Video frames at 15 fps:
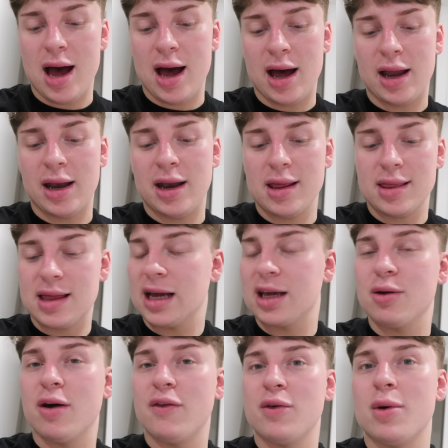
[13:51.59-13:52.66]
And
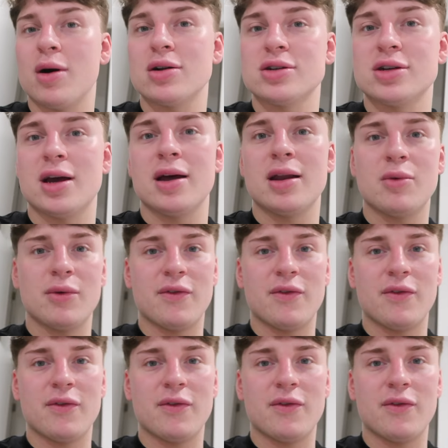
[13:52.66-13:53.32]
thank you all for watching.